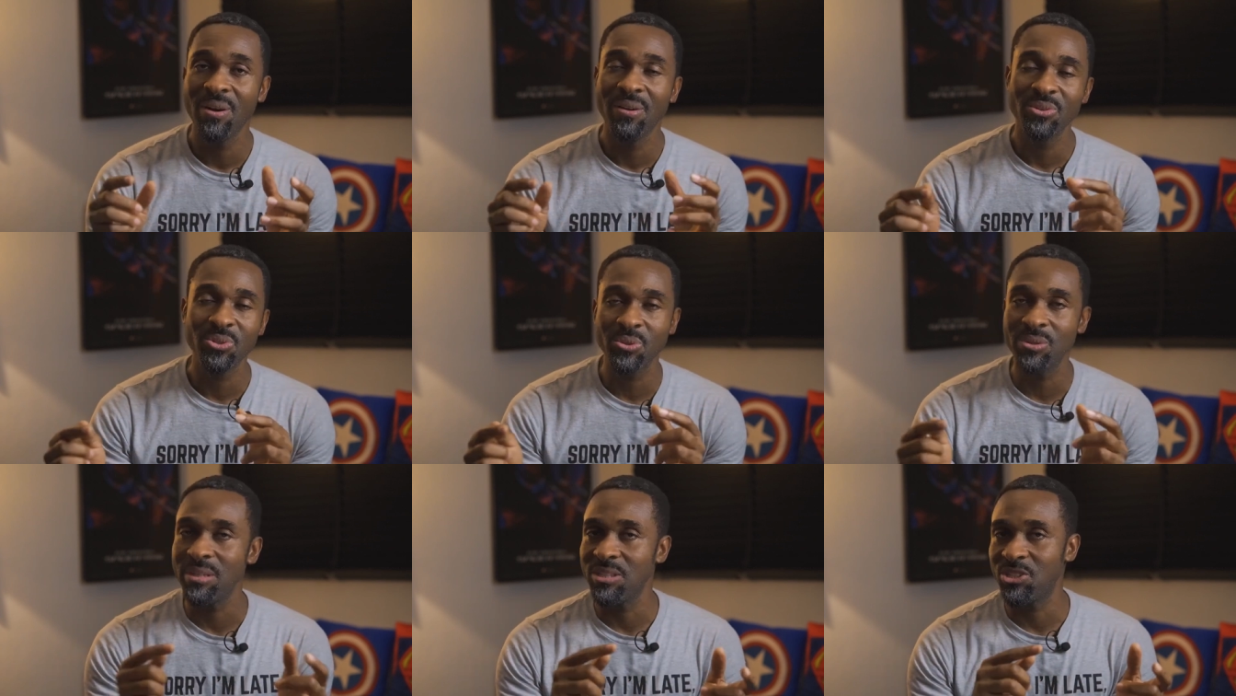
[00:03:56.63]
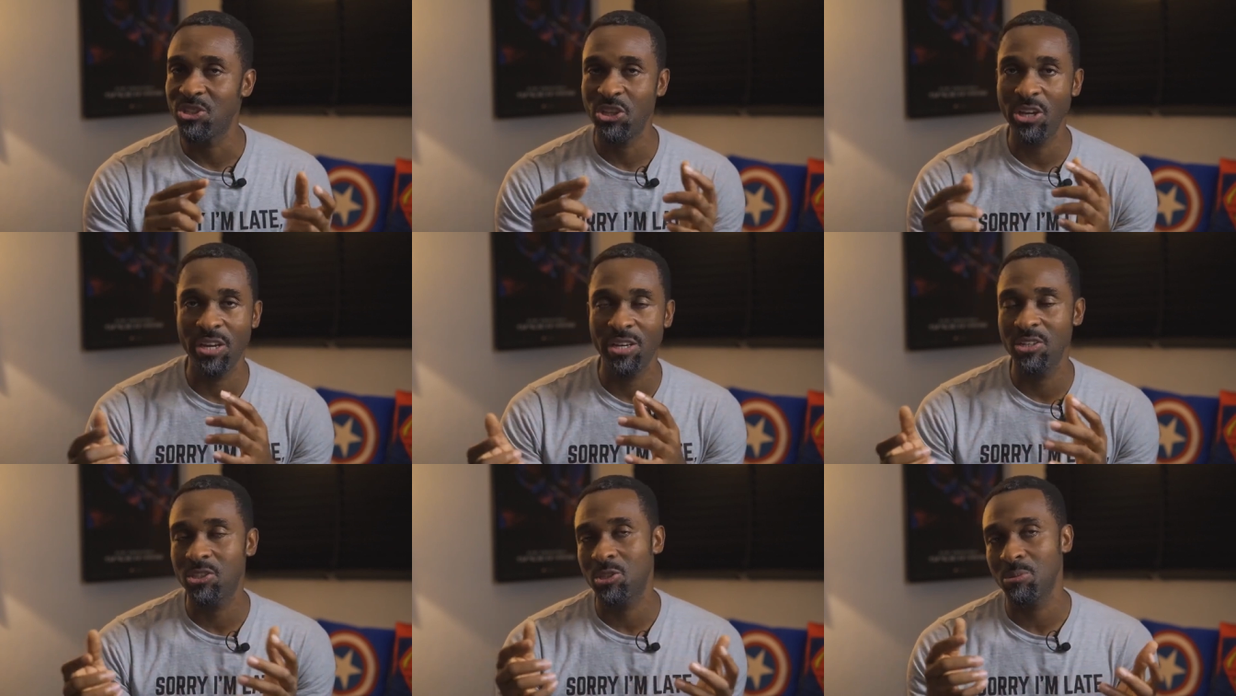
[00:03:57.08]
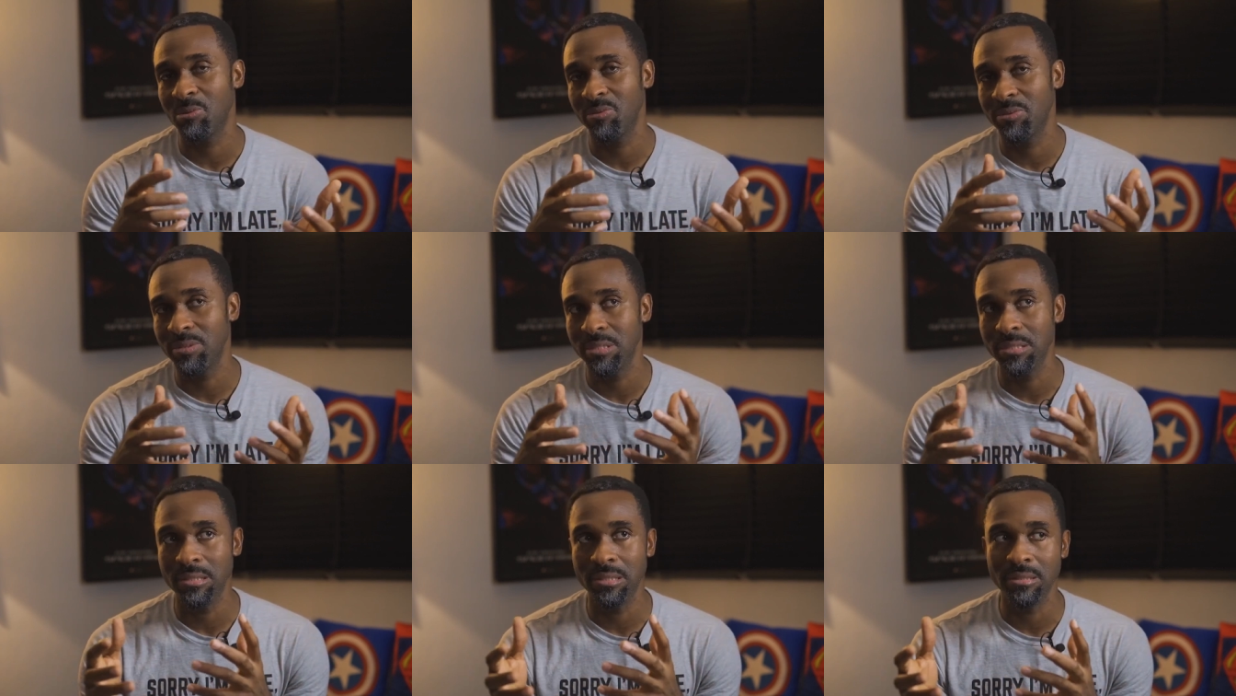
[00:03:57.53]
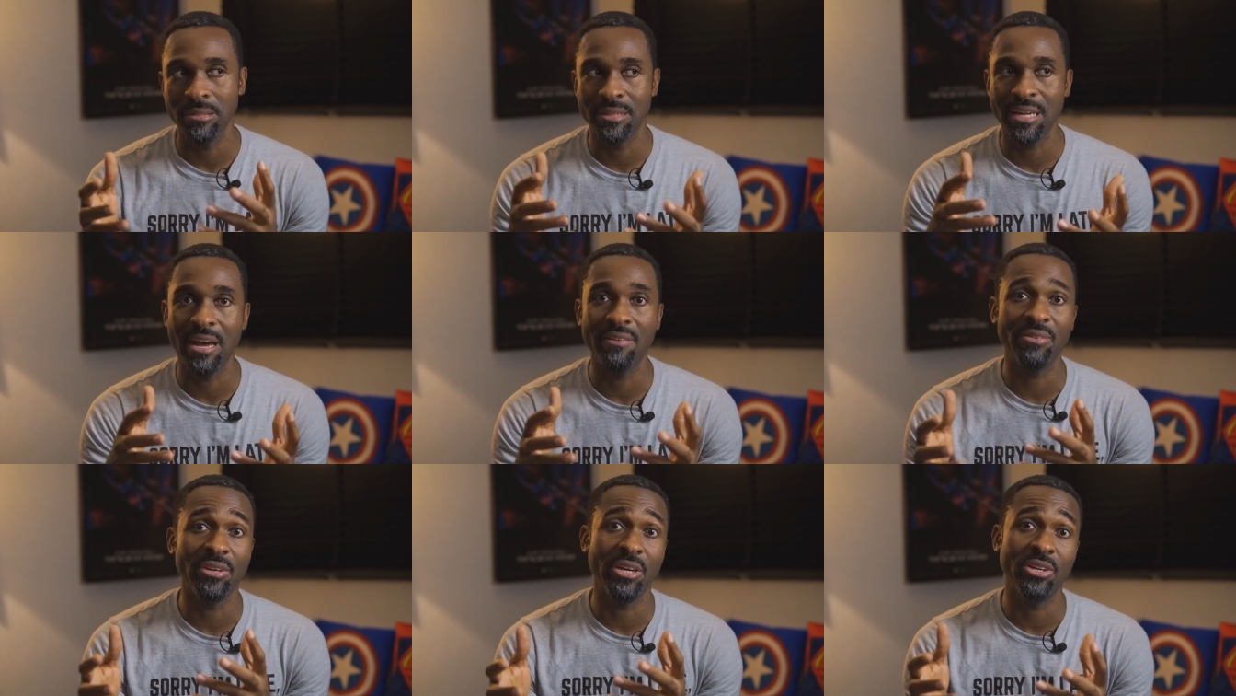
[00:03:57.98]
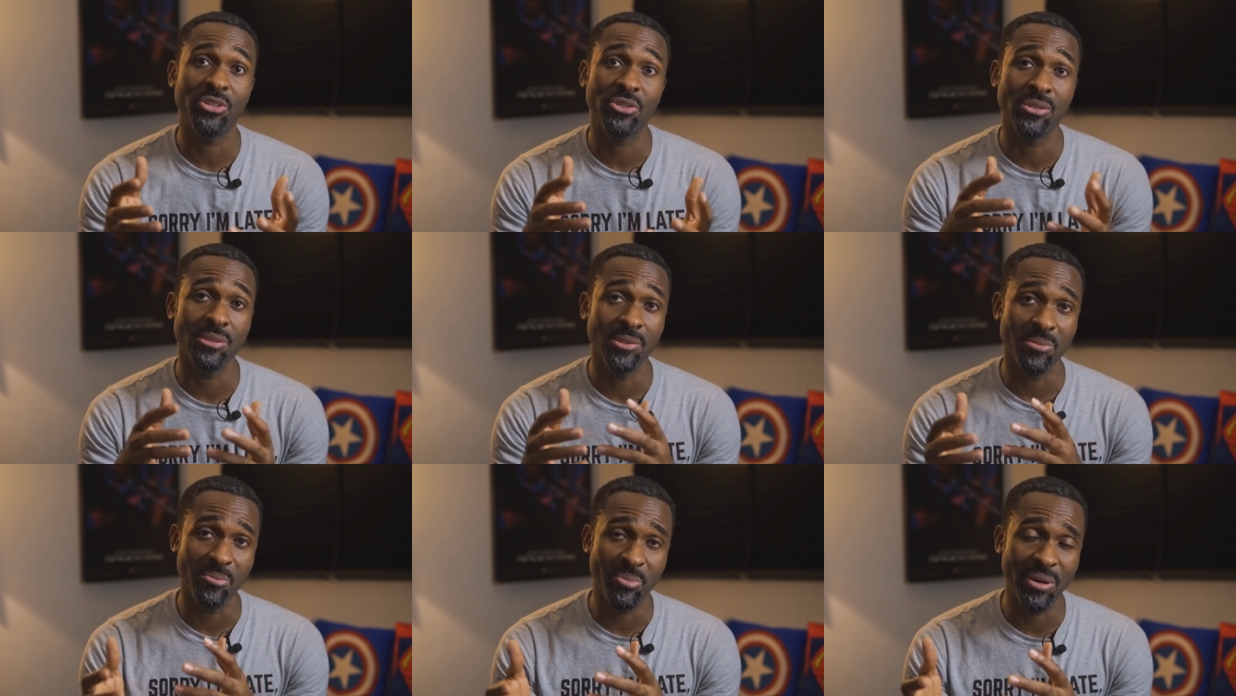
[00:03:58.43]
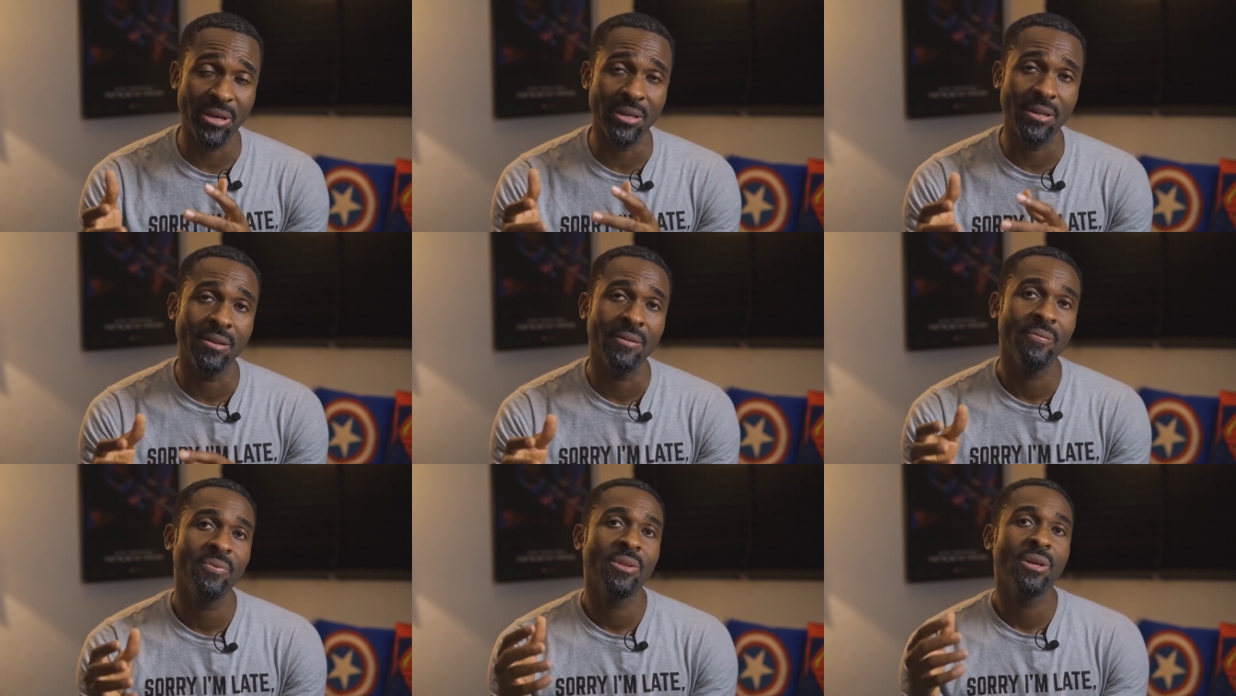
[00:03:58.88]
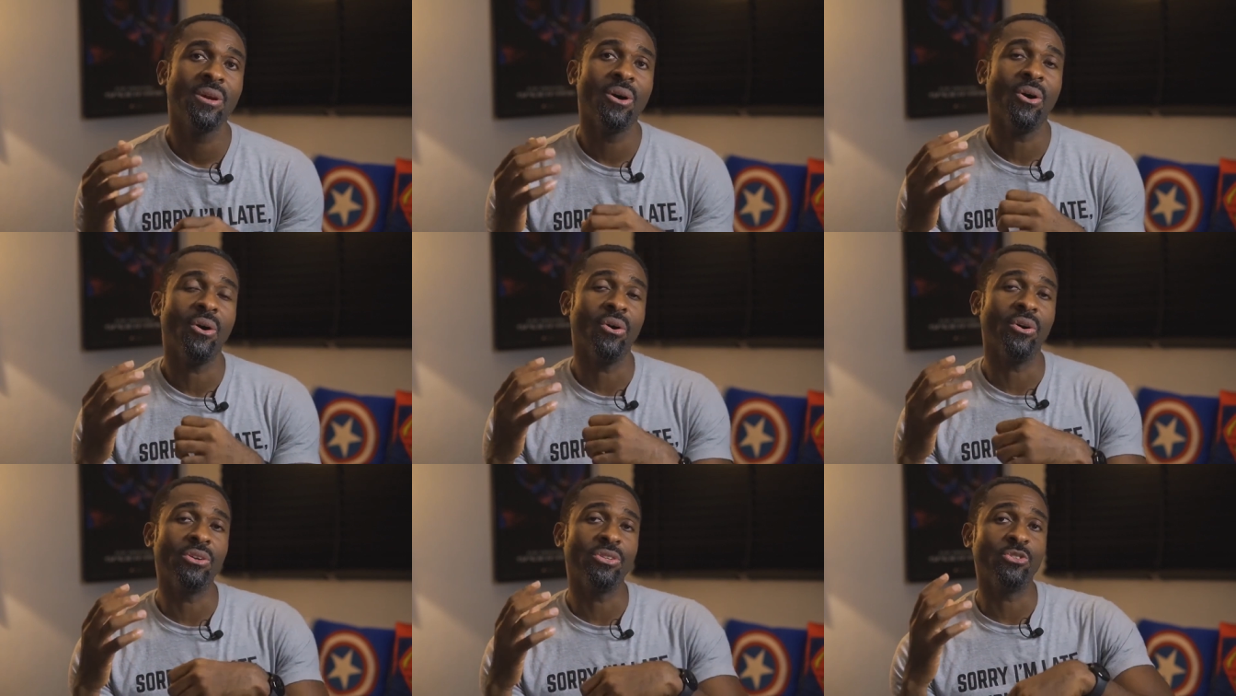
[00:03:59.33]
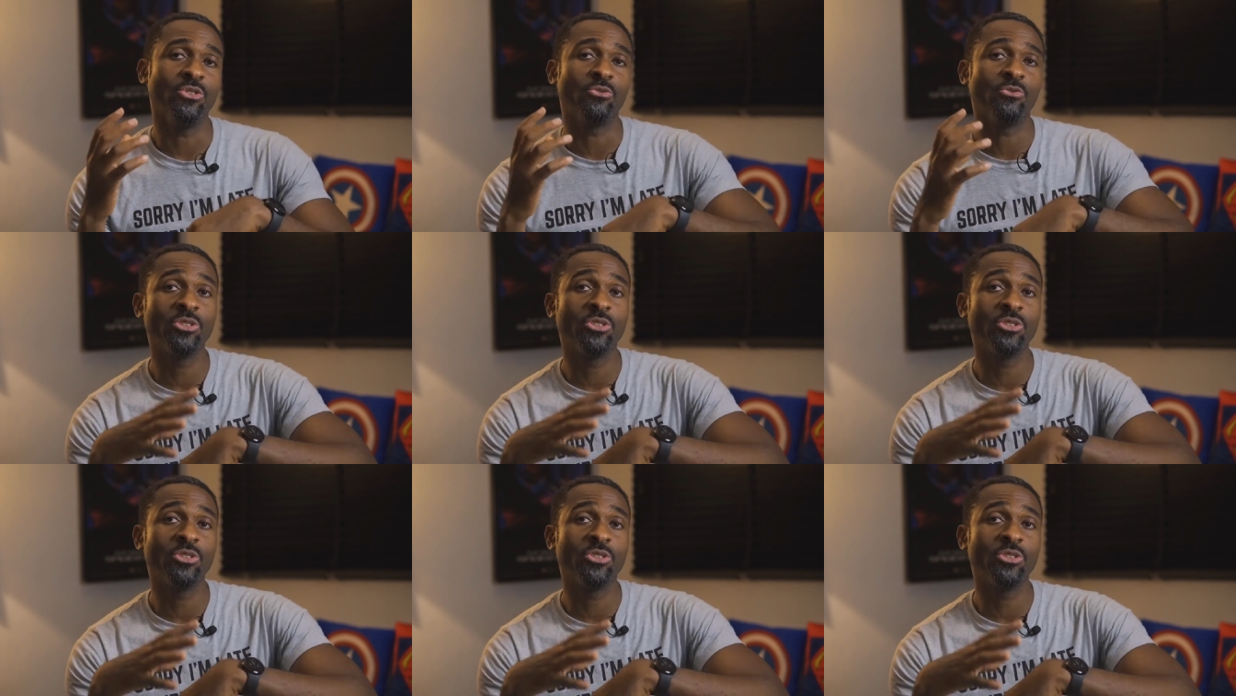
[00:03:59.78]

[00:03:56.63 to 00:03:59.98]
so they changed some of the navigations a bit. On the